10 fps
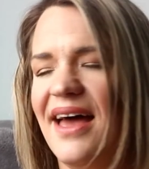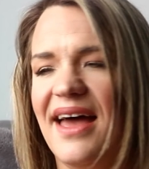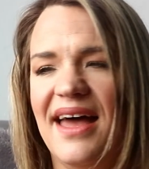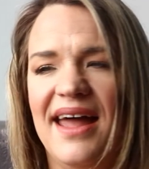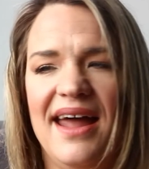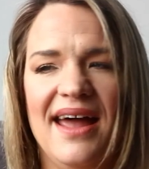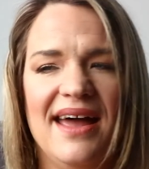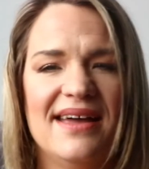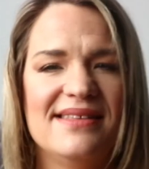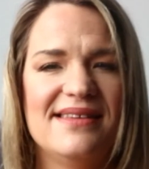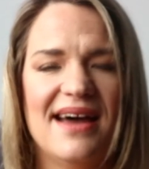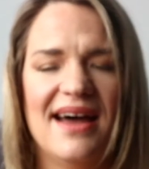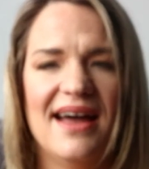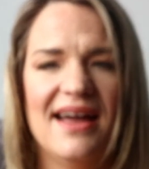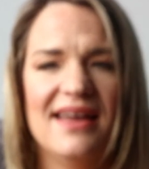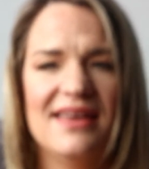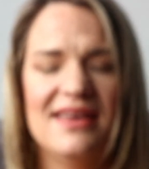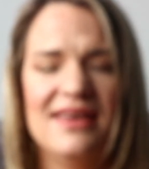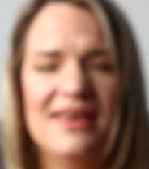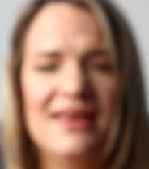and
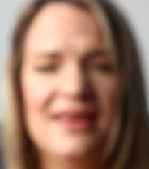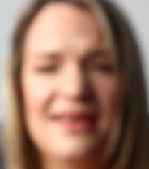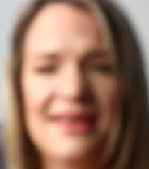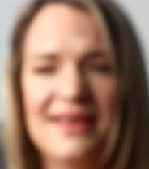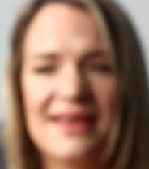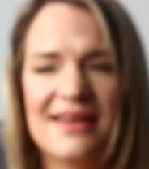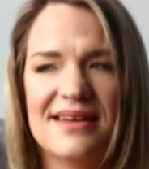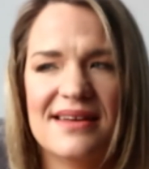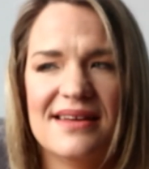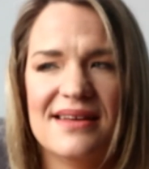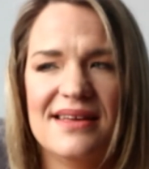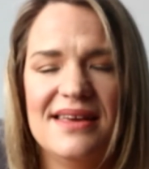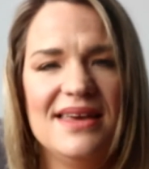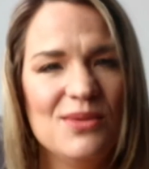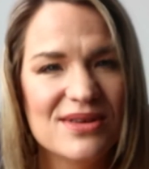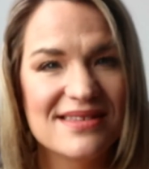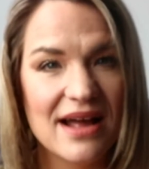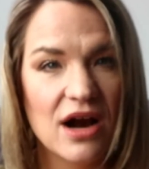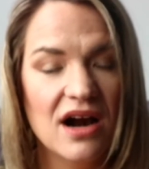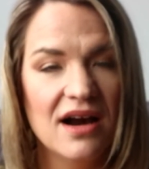he was
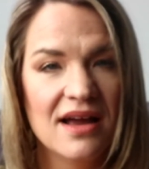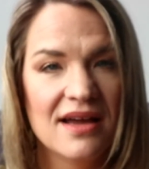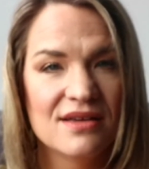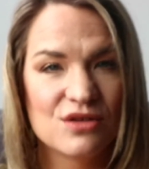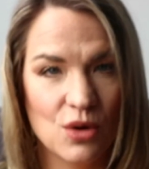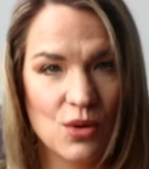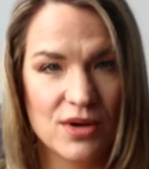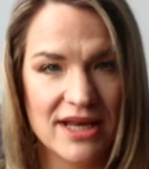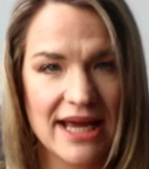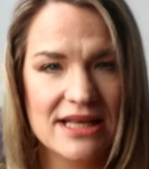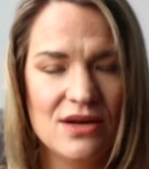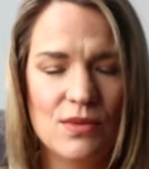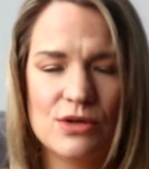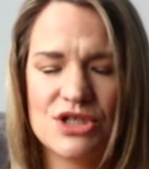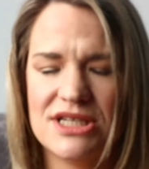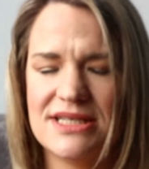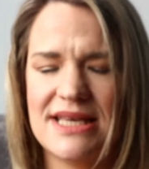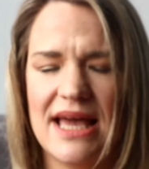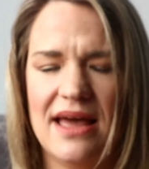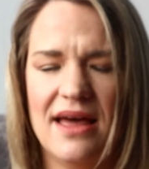there. So connected emotion
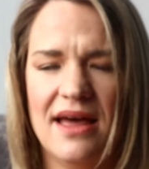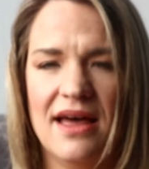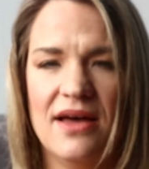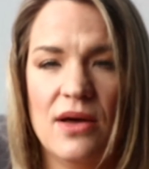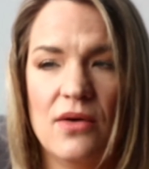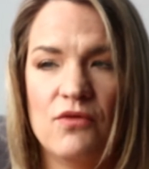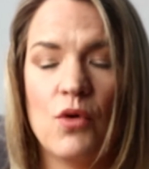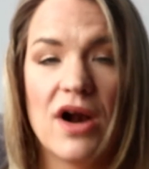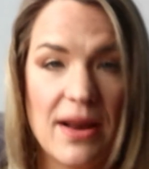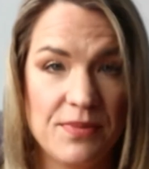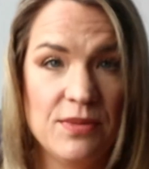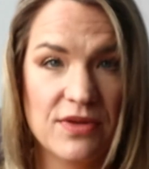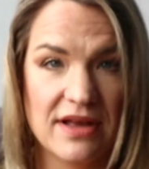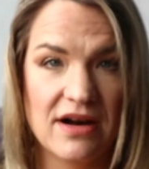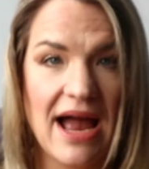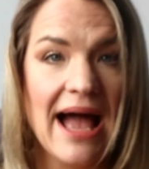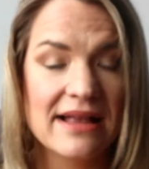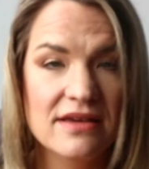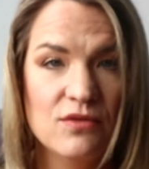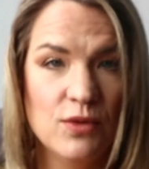is for people that are
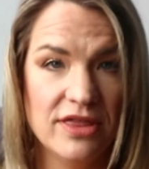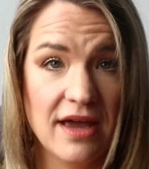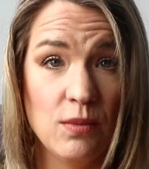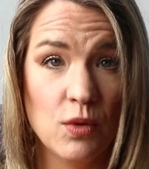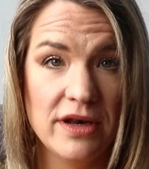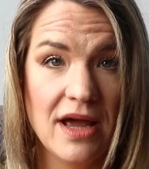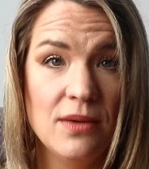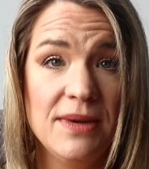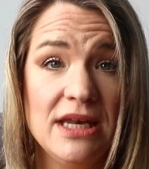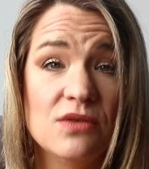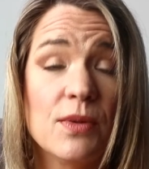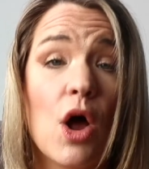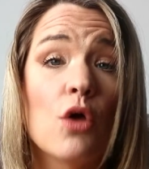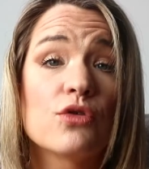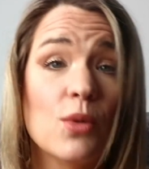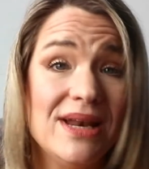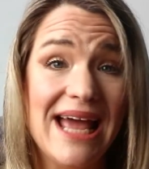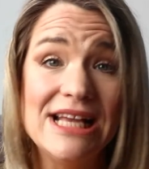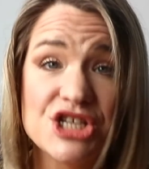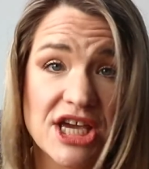active with type 1 diabetes, but also in
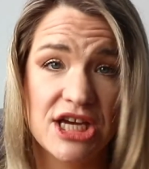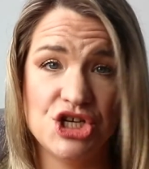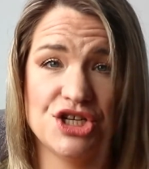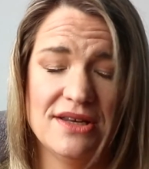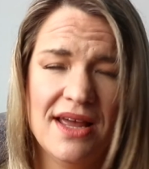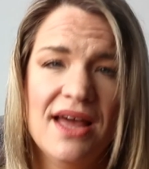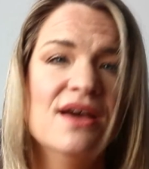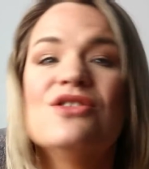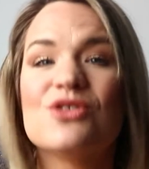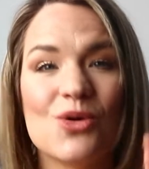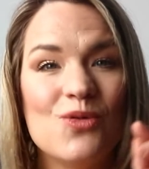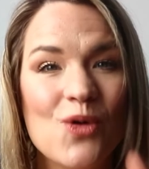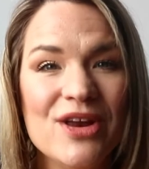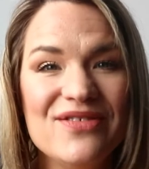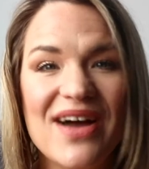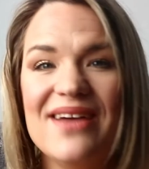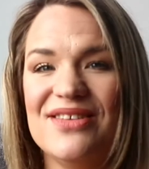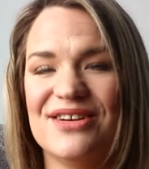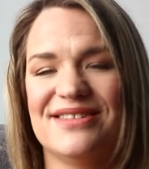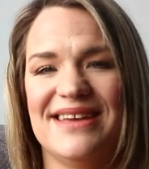education. So
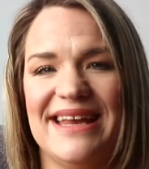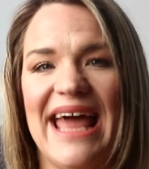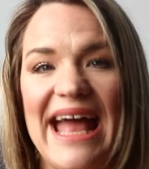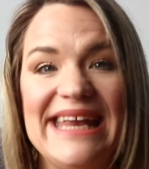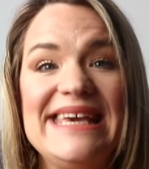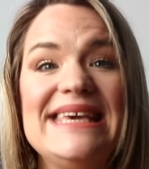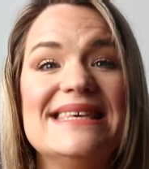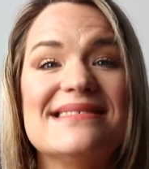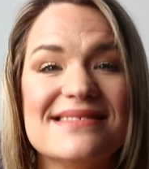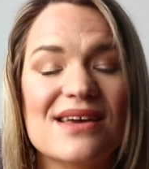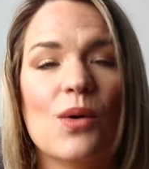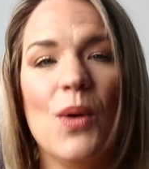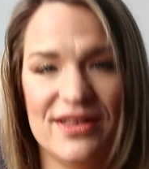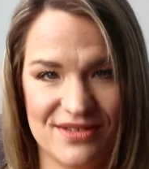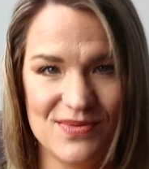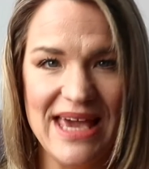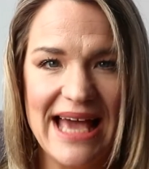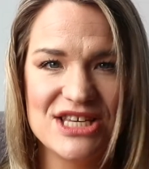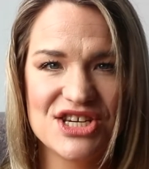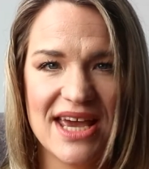45 years in, and he still wants to be
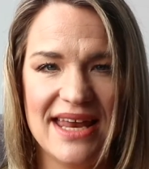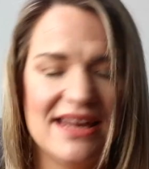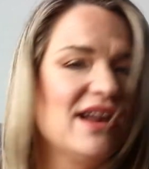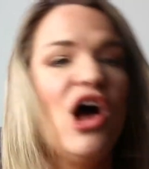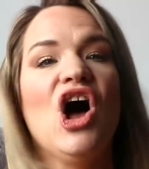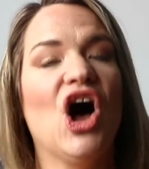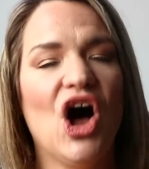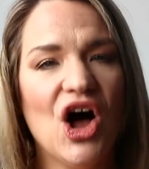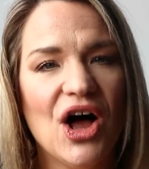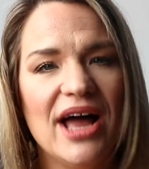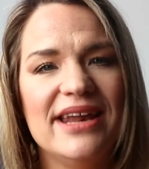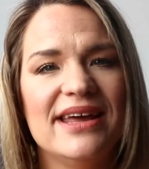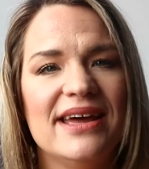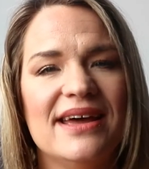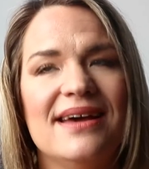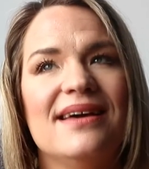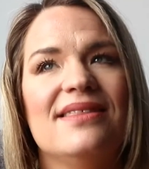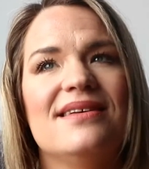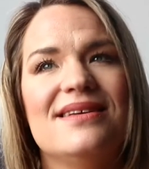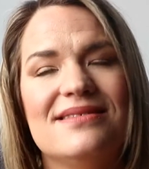educated on
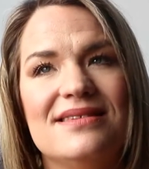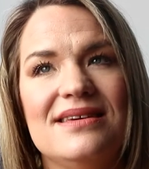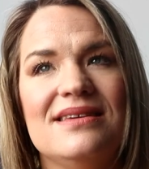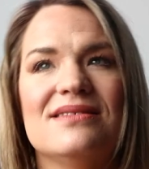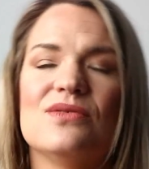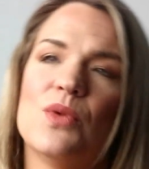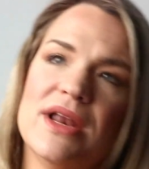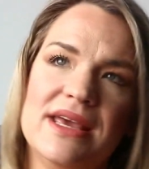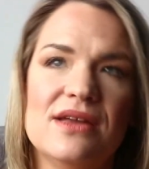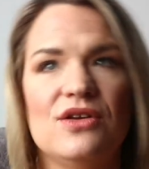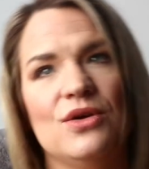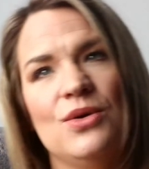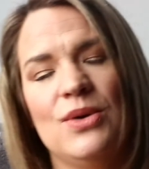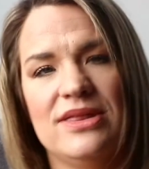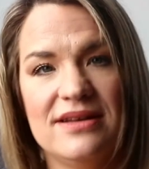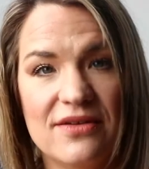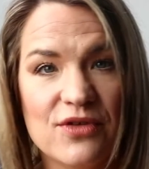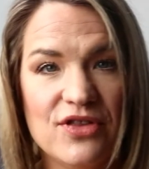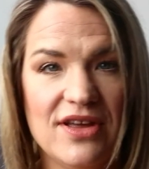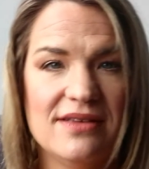the disease and what he can do and the
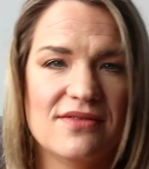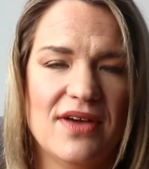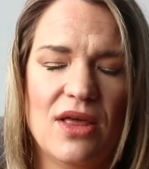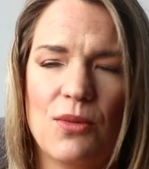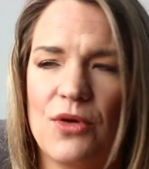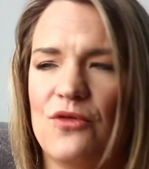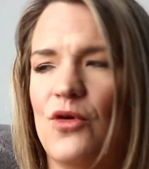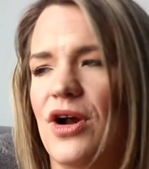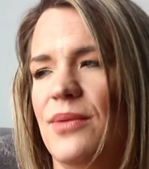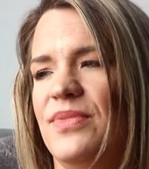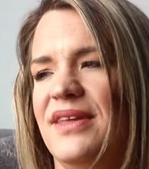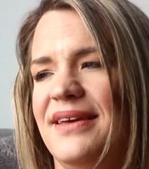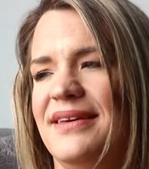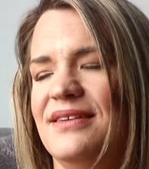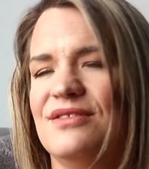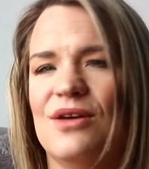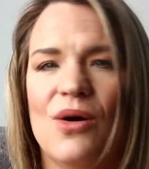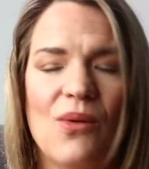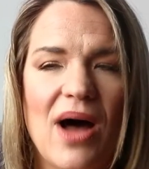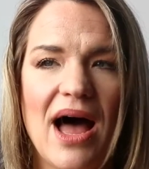different things available for him.
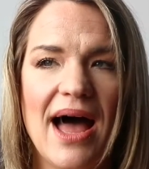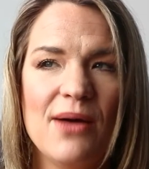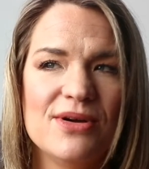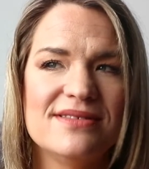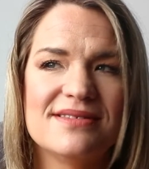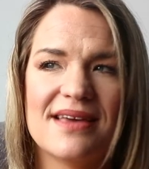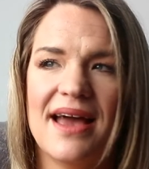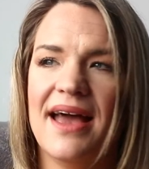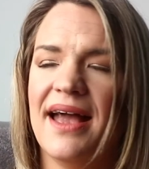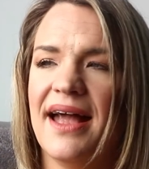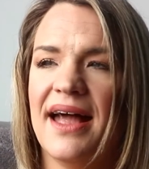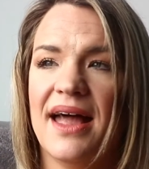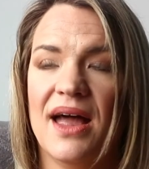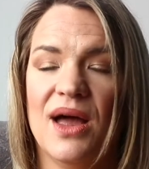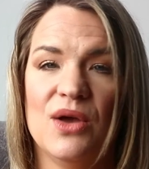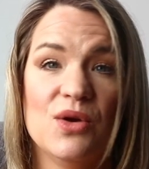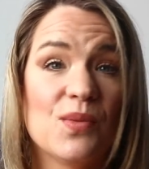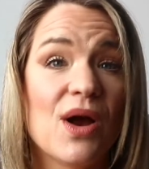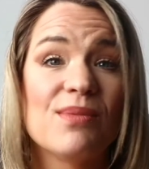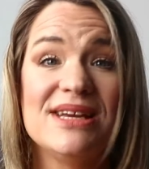So I would say you're
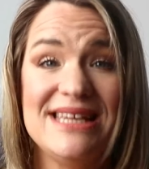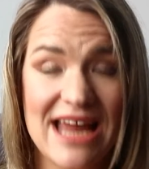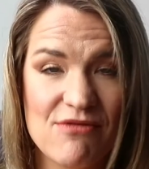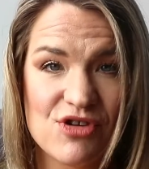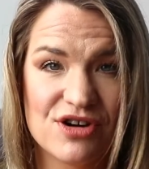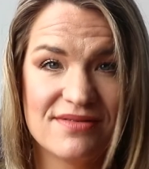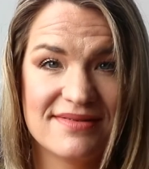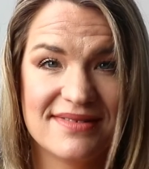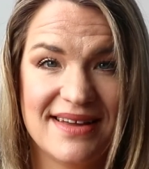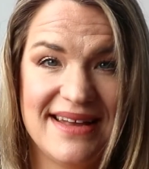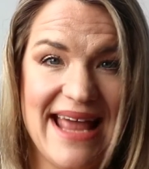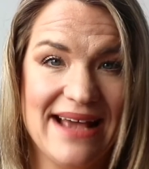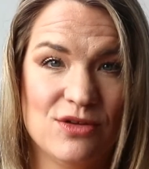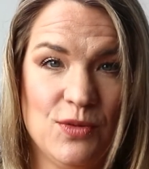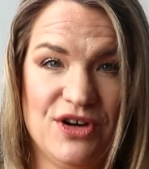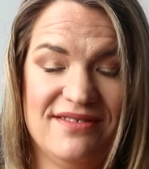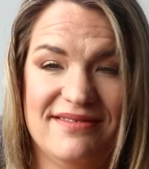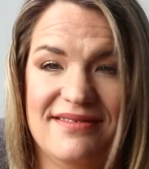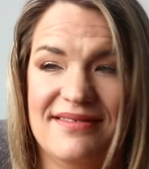probably never an expert,